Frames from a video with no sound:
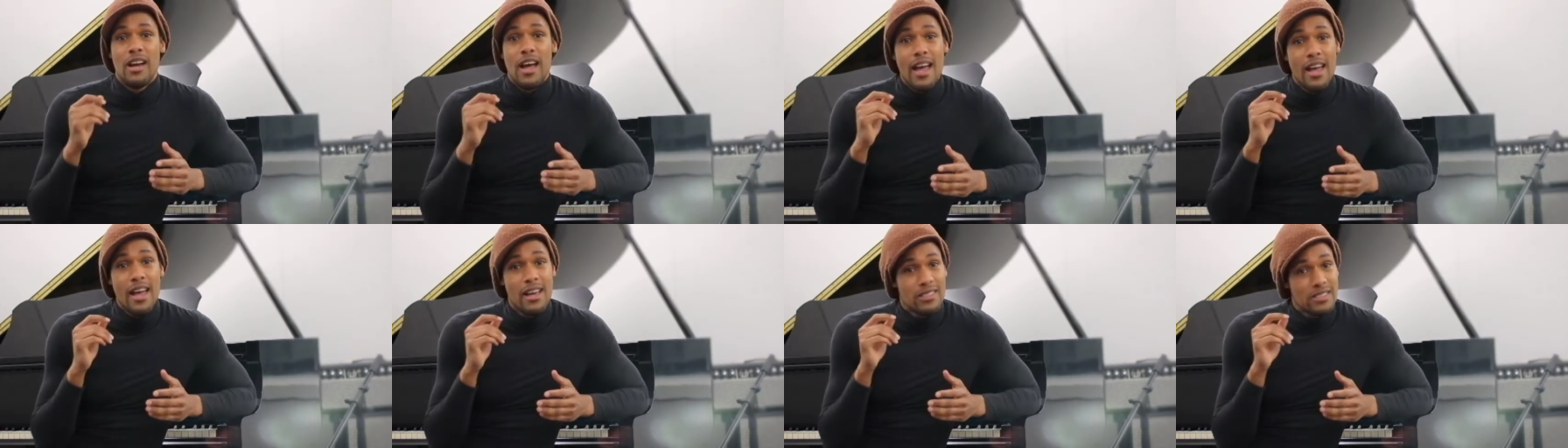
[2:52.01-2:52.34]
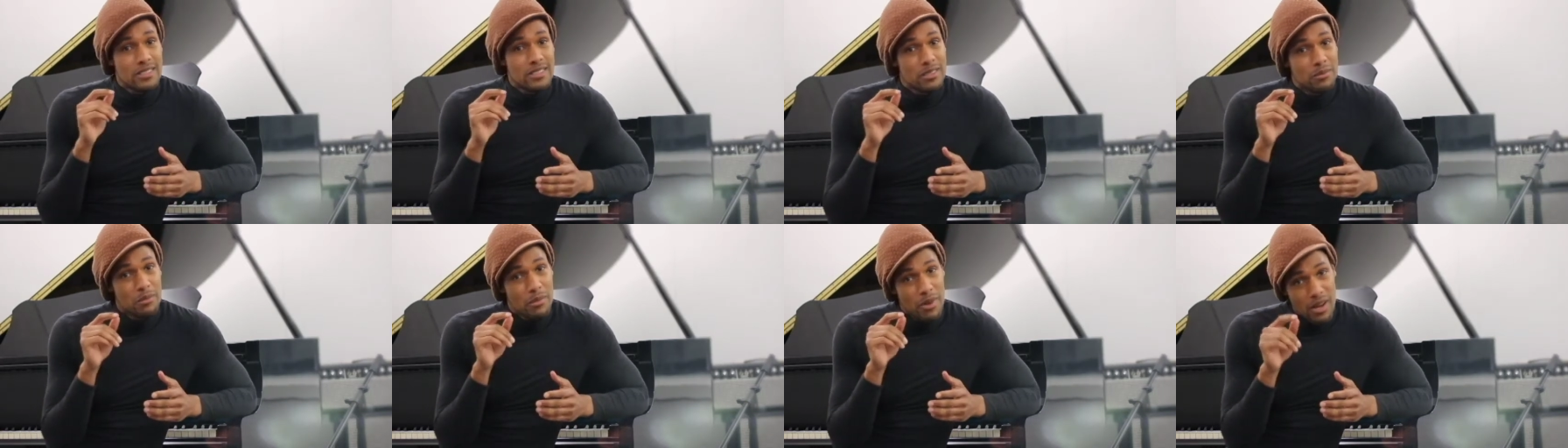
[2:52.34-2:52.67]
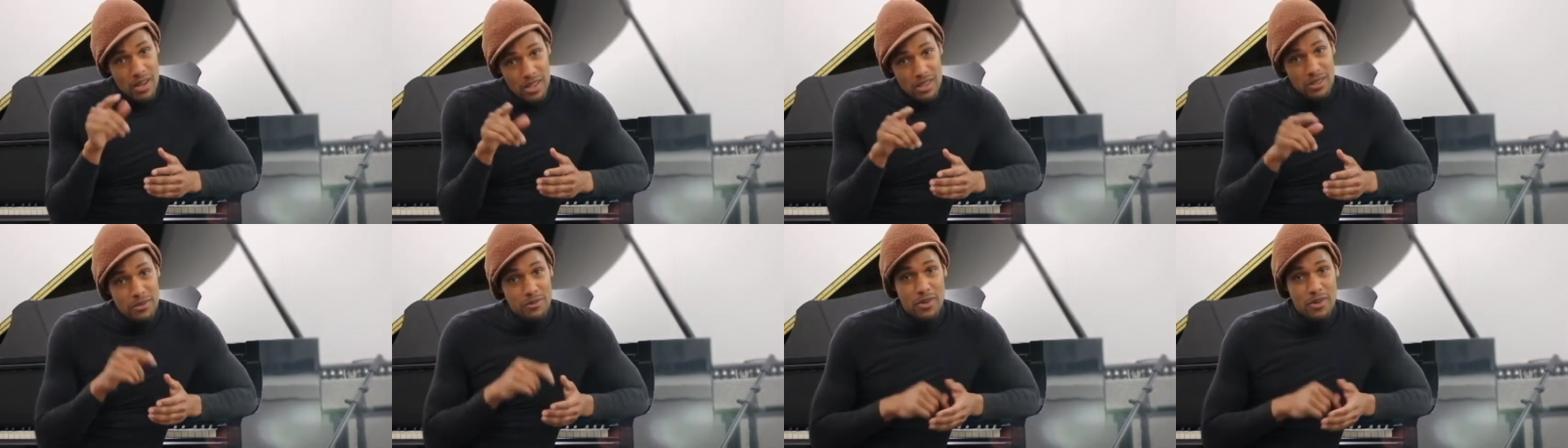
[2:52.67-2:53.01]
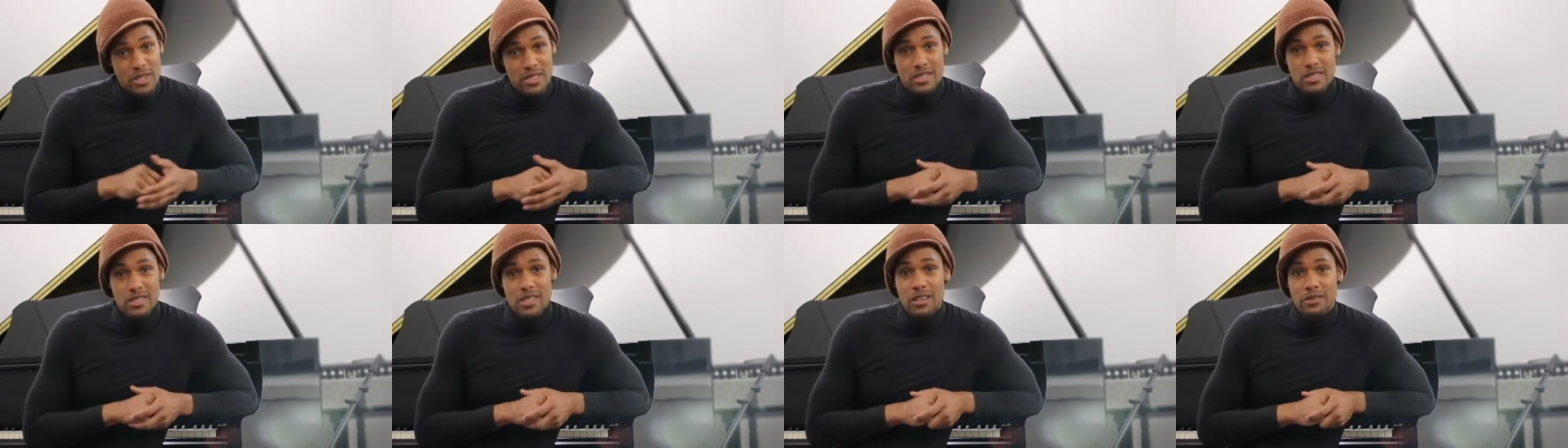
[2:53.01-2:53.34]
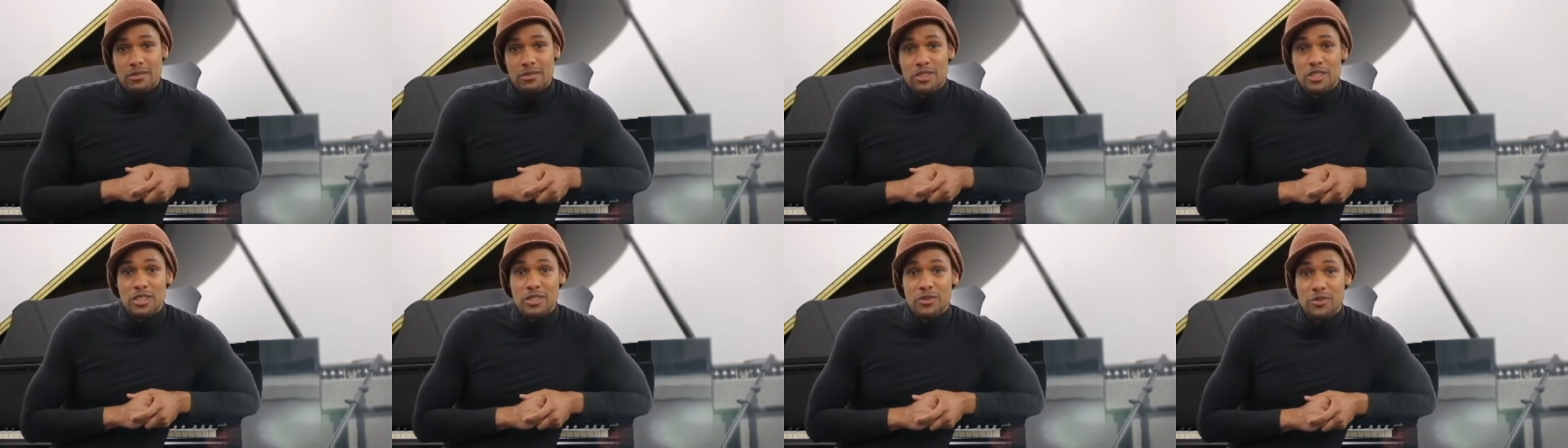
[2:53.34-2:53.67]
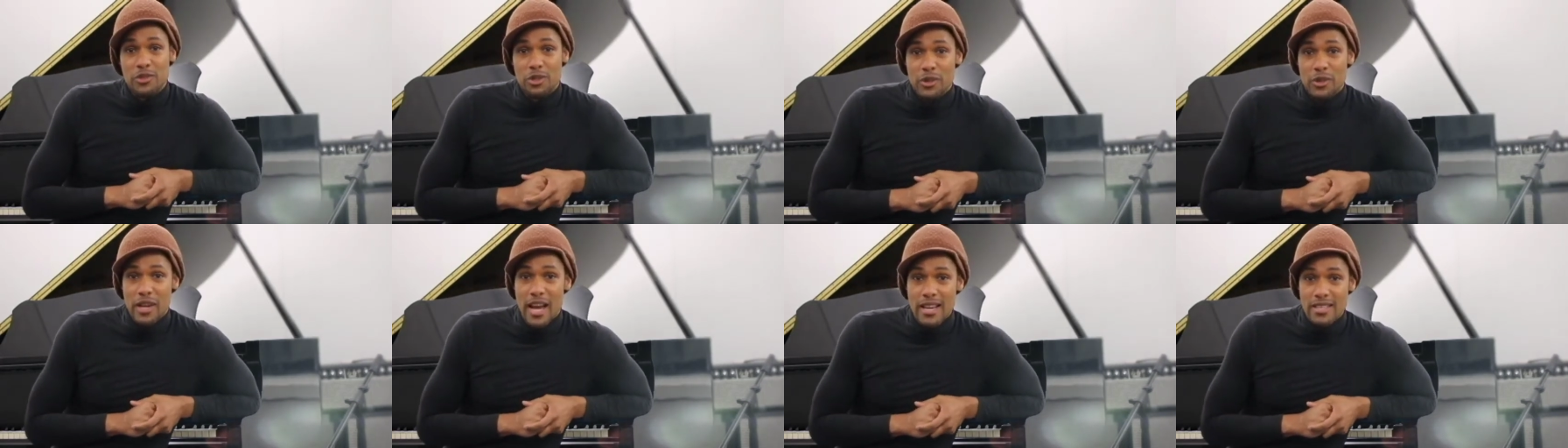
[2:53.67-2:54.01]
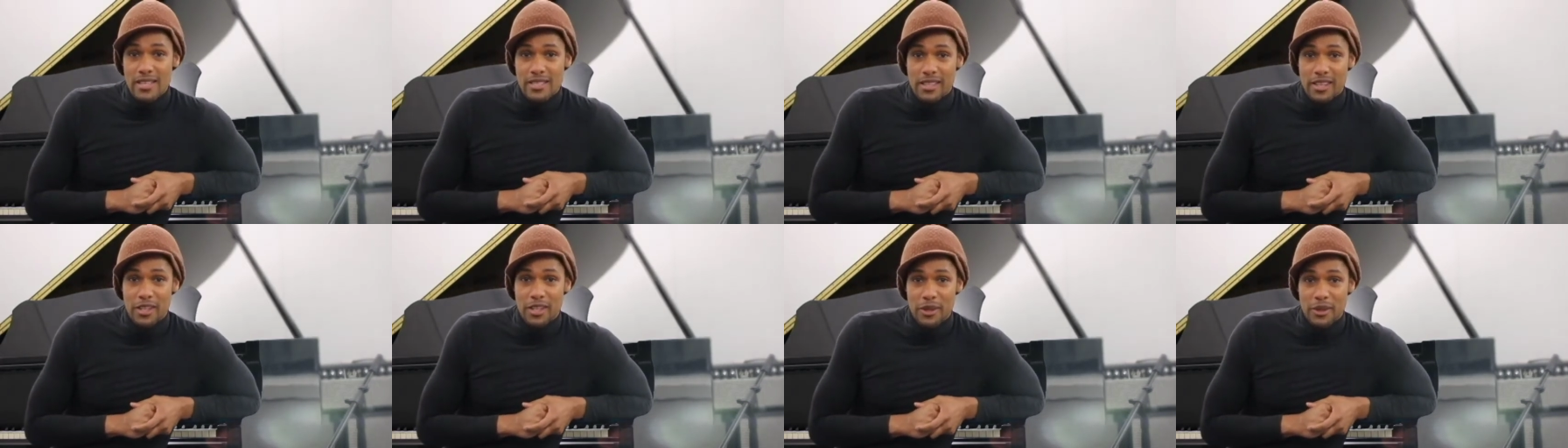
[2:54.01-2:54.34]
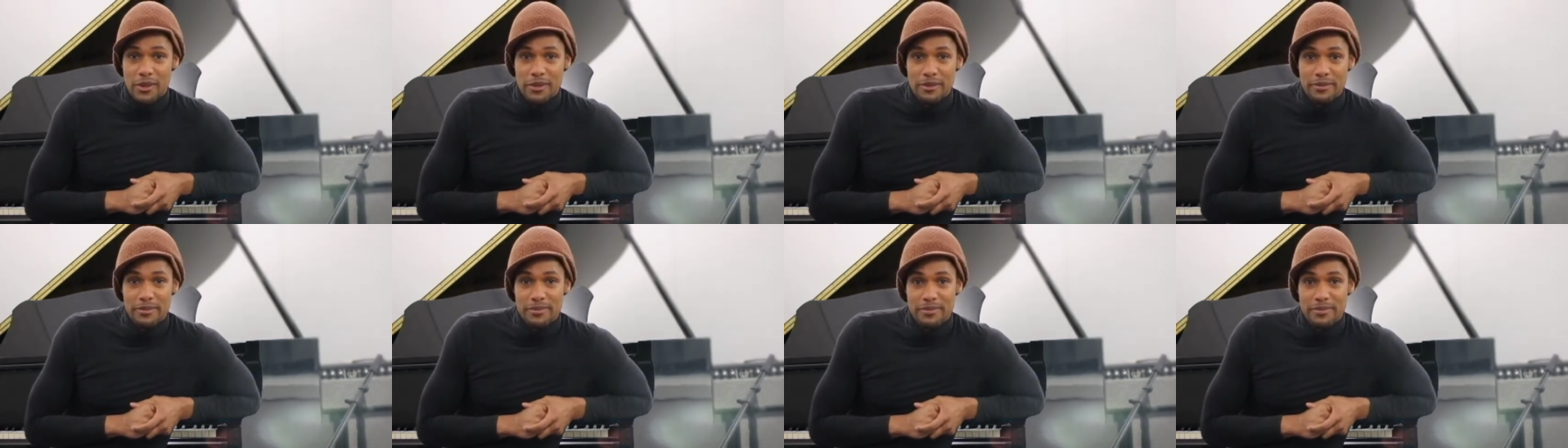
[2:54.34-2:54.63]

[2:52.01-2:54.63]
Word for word: and some other fun stuff just for you guys here.